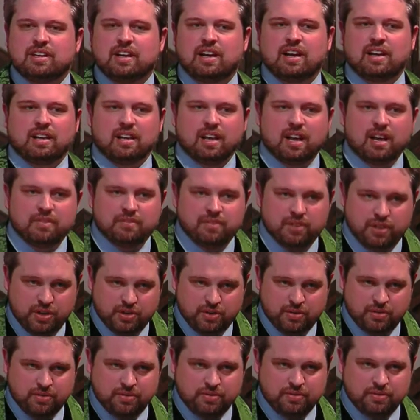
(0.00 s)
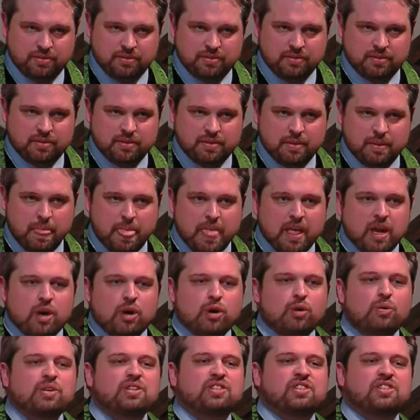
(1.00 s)
I love you
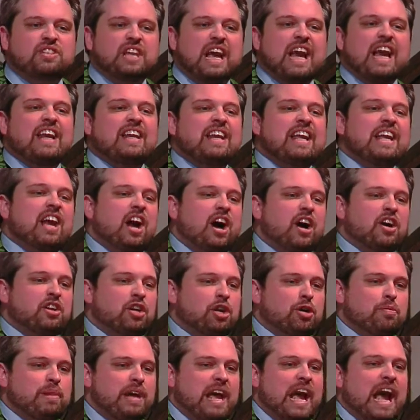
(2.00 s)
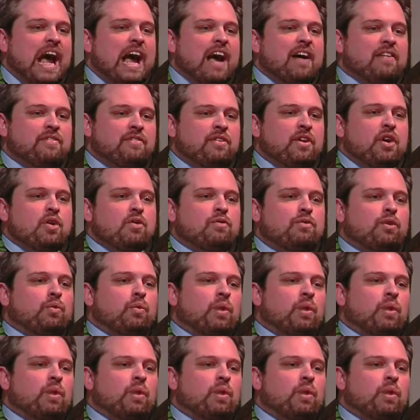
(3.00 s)
who is standing on your behalf for